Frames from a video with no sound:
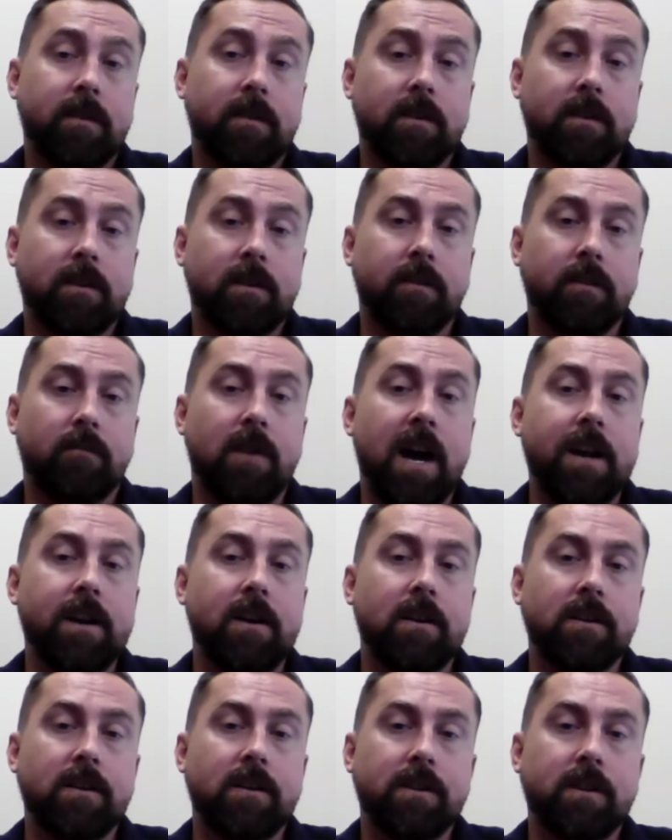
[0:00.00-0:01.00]
the
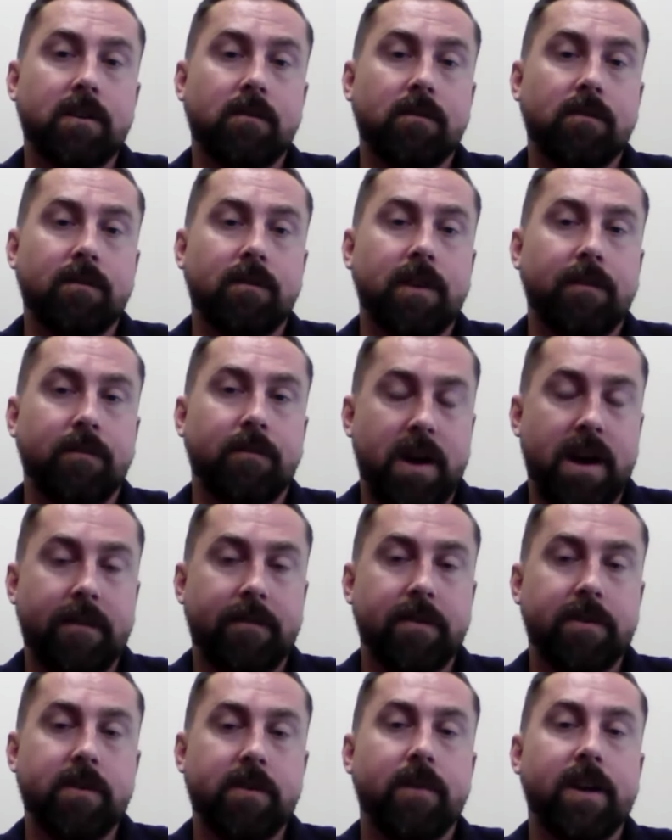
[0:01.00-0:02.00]
riders, you know, if you have
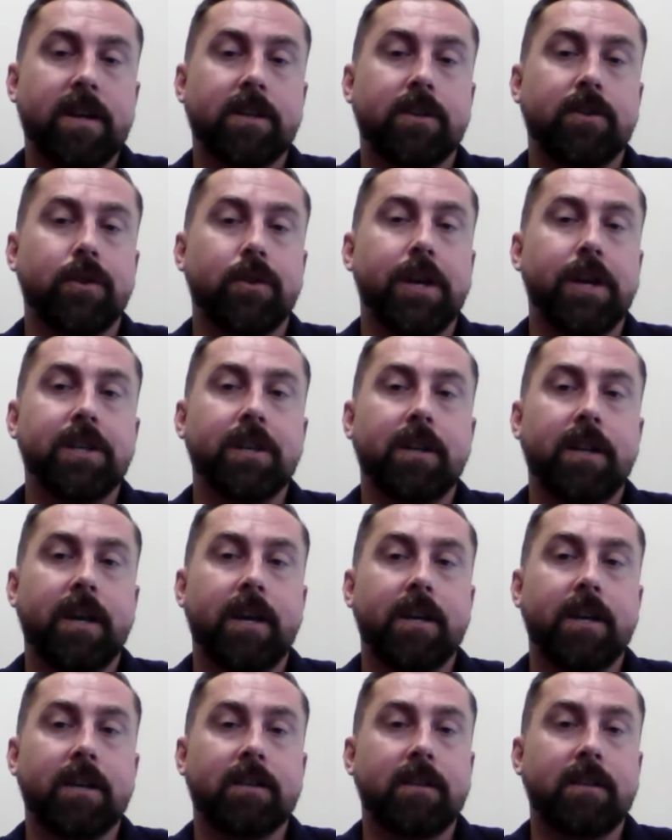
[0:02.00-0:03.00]
your registration
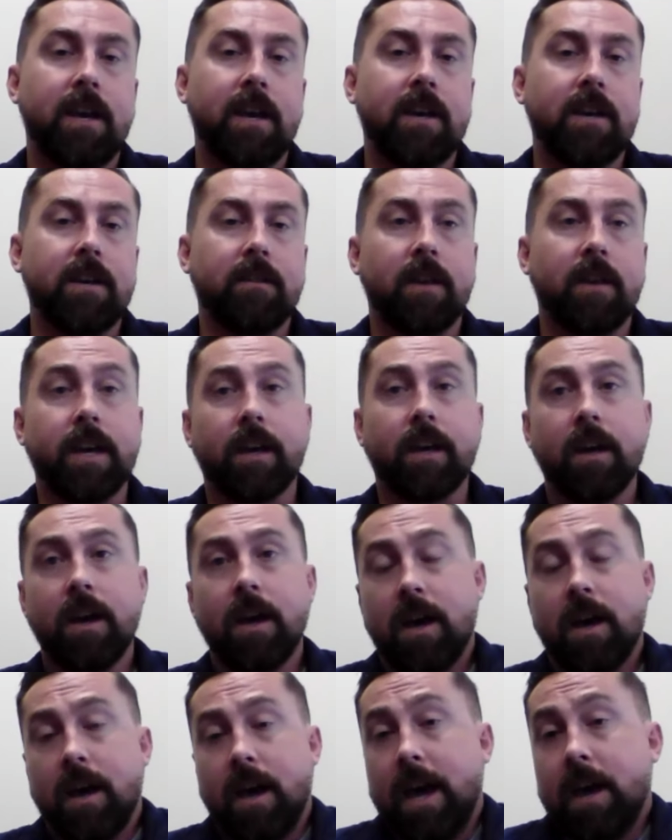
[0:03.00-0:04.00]
data, saying like,
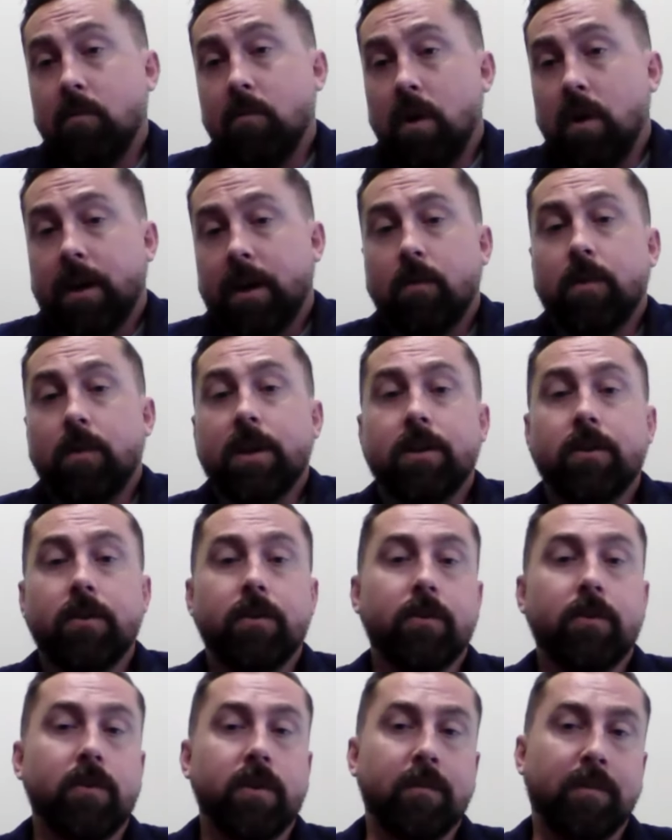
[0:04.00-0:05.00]
hey, what can we do
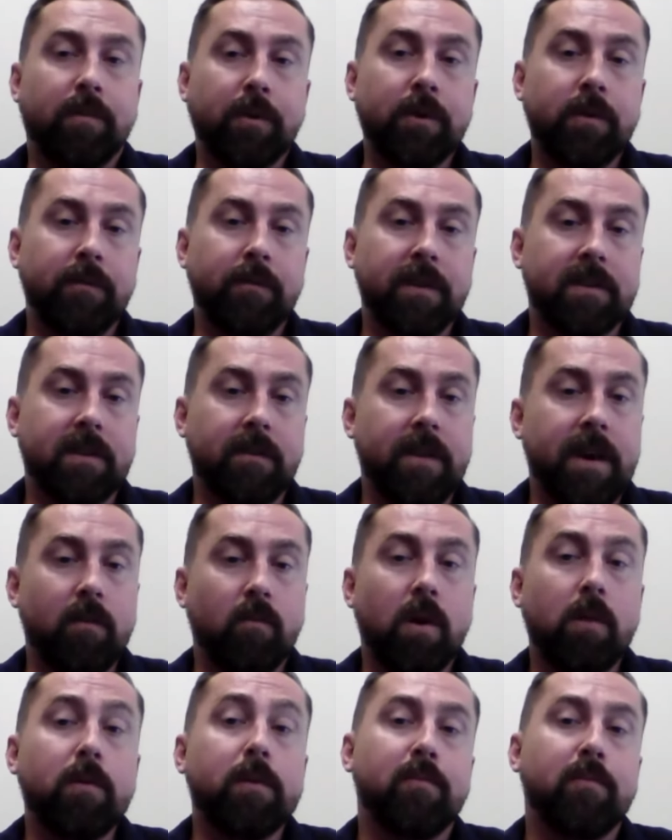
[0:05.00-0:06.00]
to improve this event?
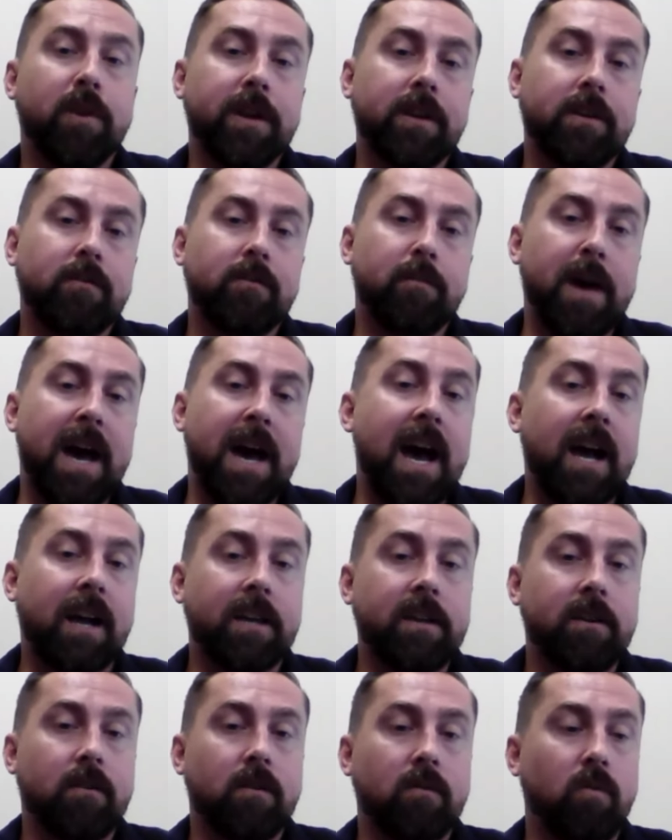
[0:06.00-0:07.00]
What would bring you back?
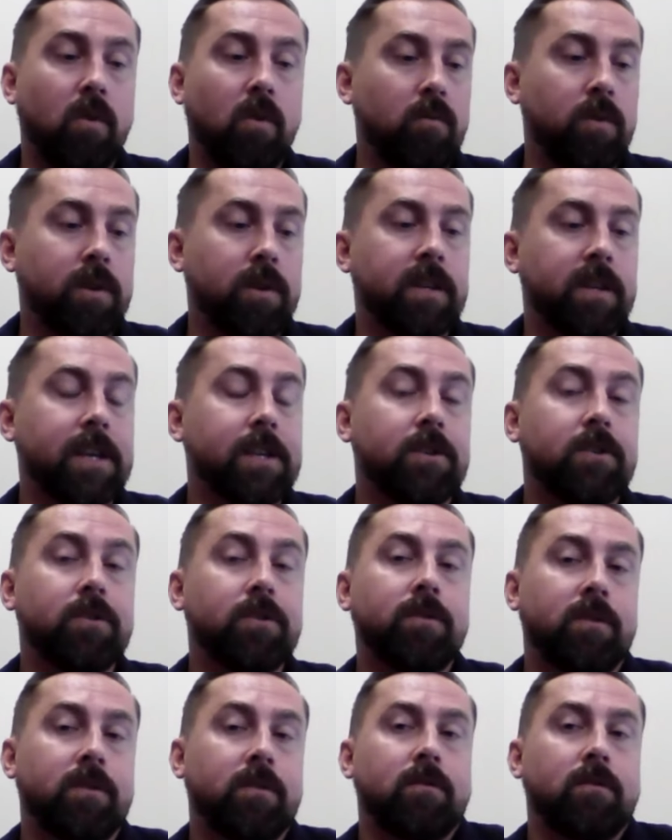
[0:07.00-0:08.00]
You know, what would get
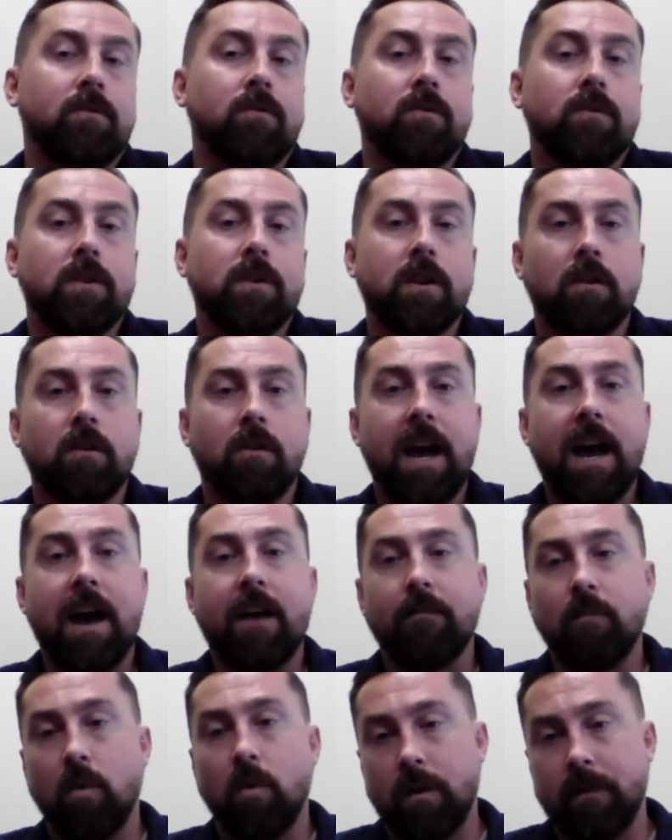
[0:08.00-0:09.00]
you to, you know,
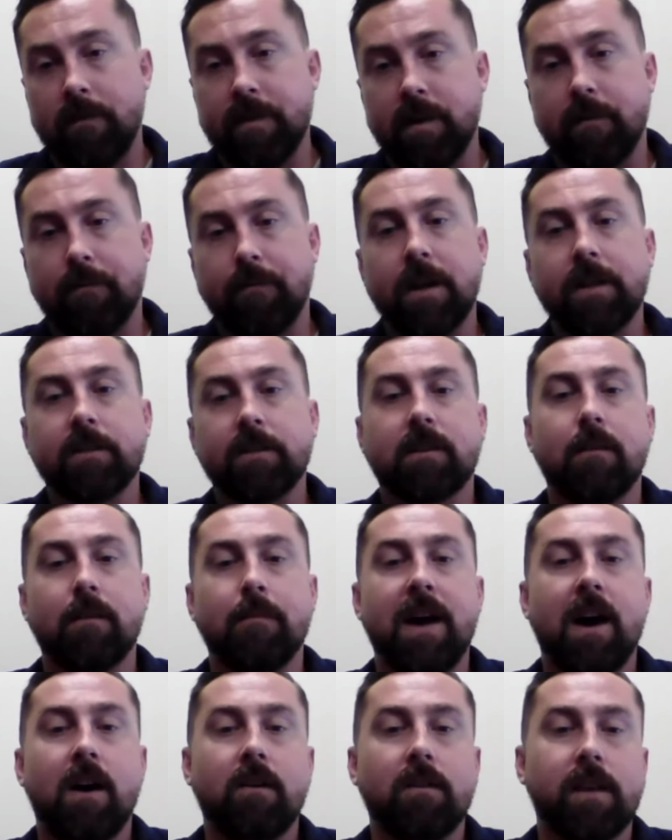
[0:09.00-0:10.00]
have more of your friends come
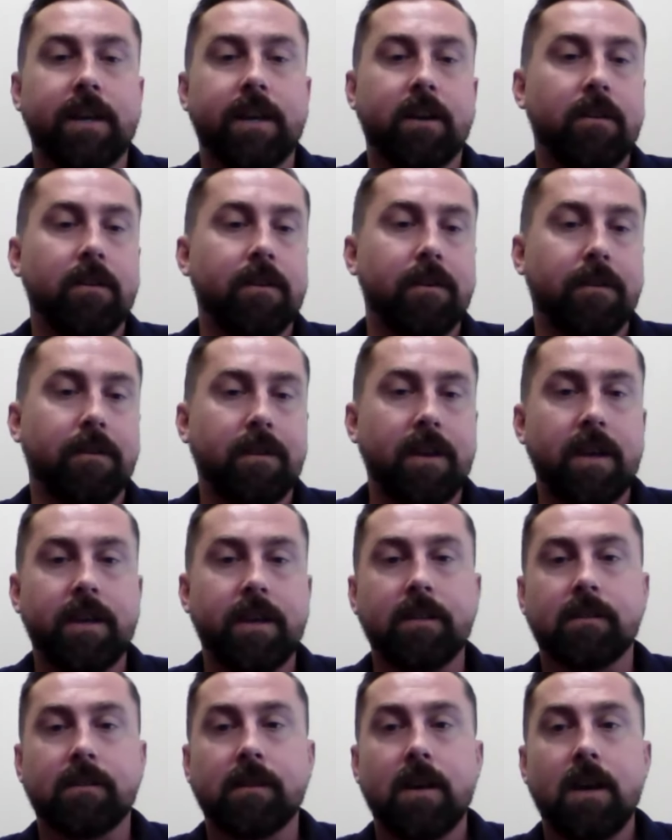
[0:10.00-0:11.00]
out? Like, are there
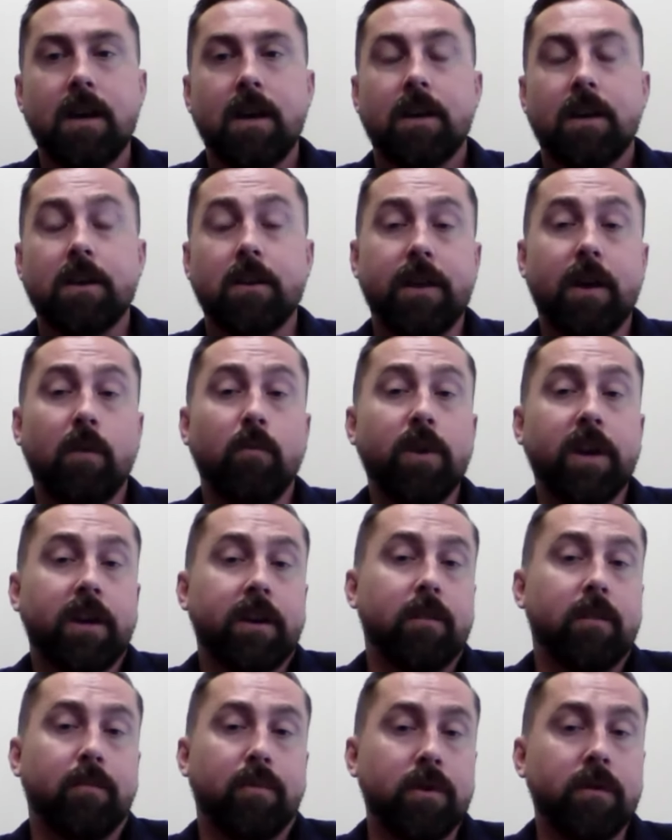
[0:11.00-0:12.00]
things, you know, that we
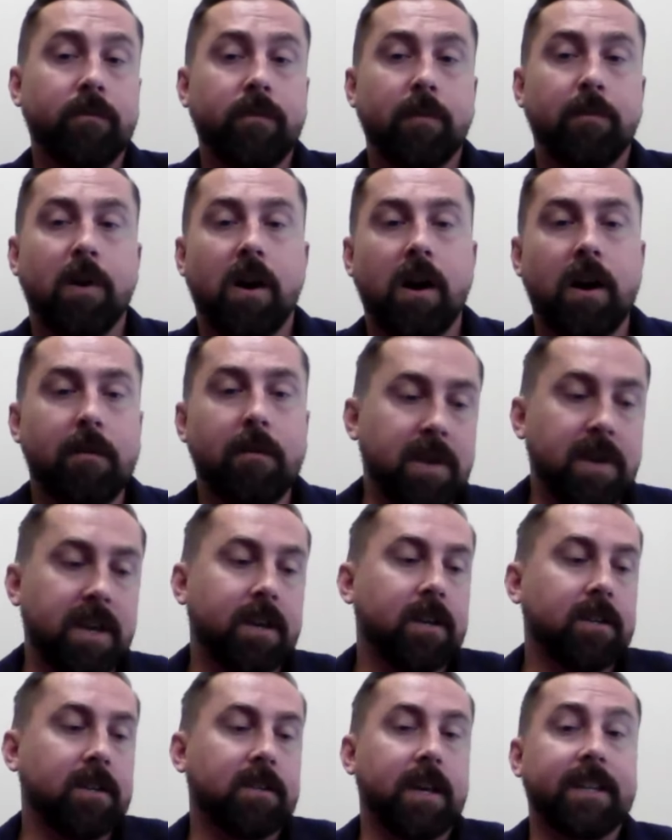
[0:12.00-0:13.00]
can improve upon,
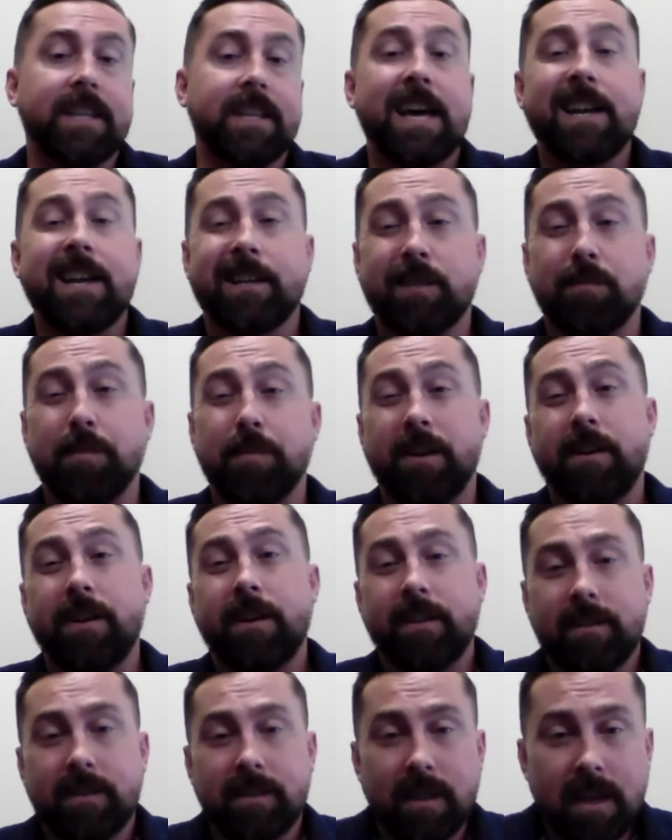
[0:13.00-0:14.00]
because like that
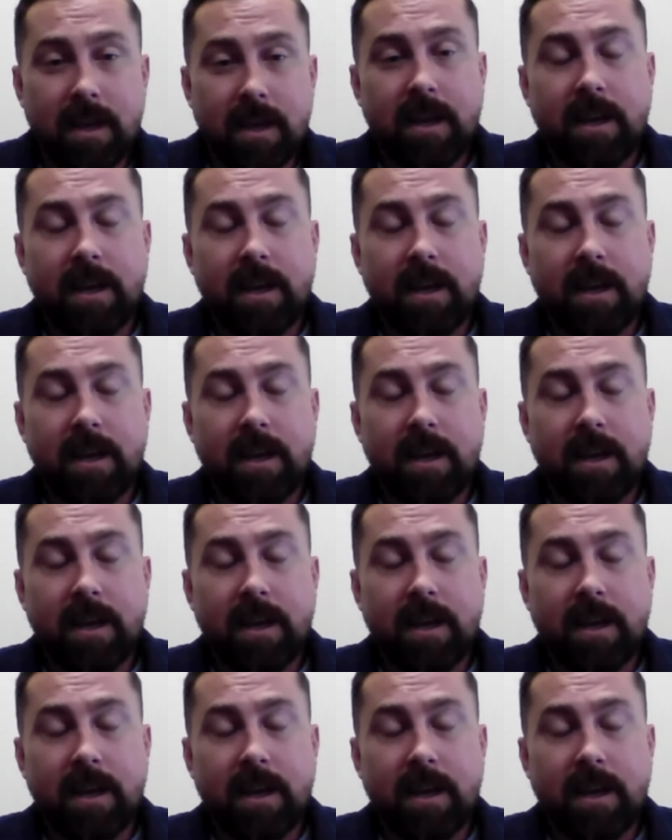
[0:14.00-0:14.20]
experience